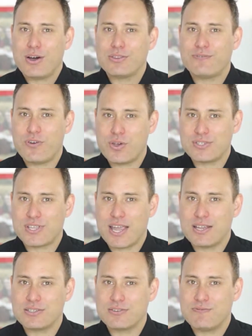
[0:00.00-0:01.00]
The first
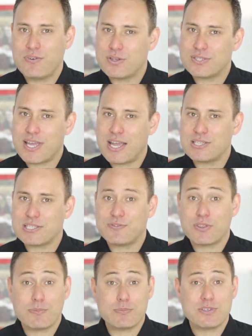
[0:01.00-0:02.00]
stage is
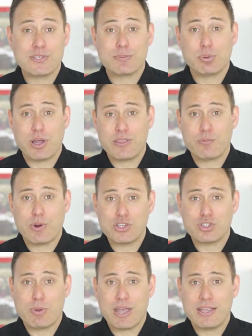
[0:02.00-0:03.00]
for them to supply their
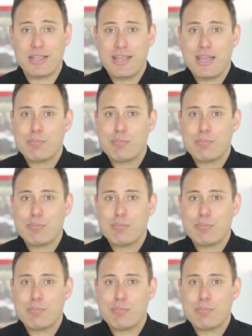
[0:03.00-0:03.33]
resume,